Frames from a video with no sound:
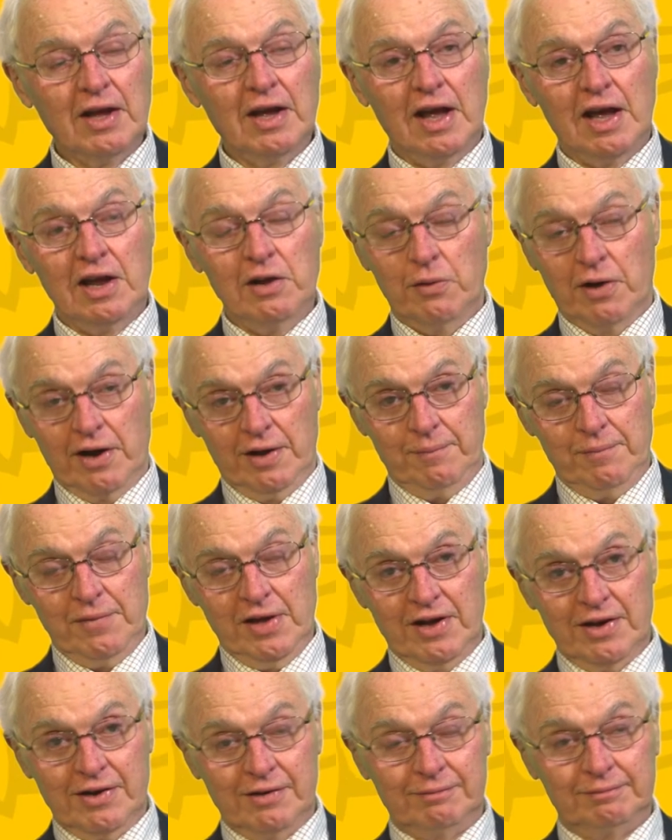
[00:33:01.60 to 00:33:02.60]
Anyway,
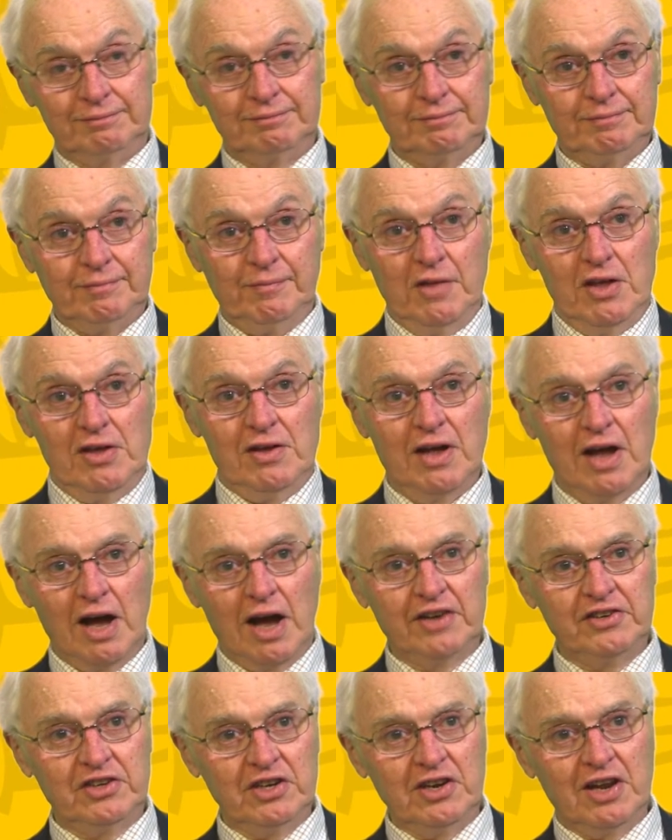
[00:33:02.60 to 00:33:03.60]

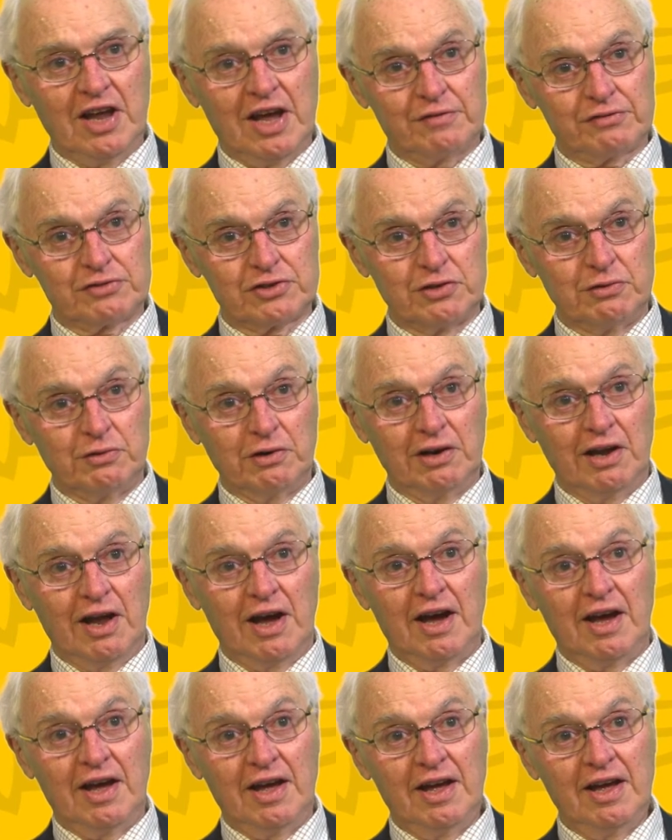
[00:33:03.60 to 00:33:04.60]
I did have to
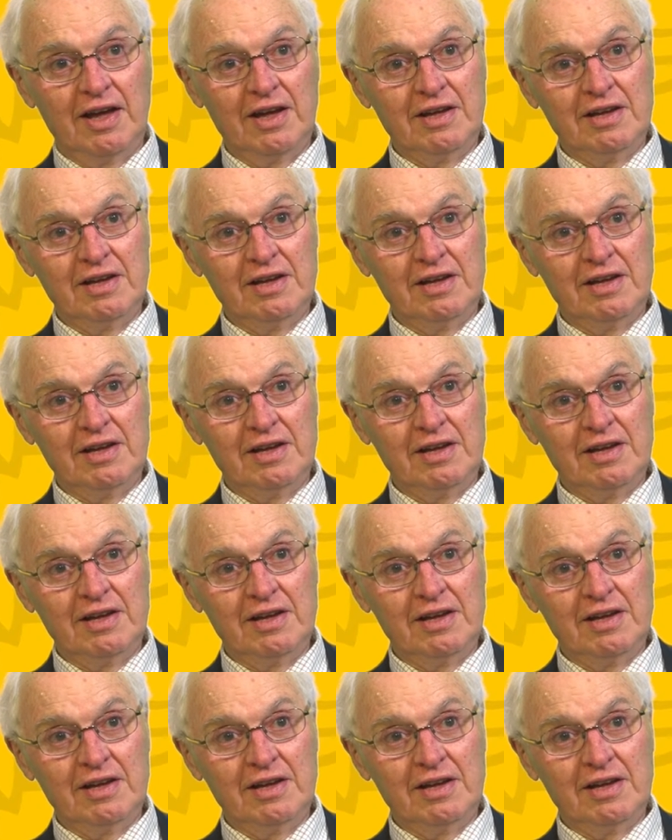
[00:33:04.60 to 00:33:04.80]
rely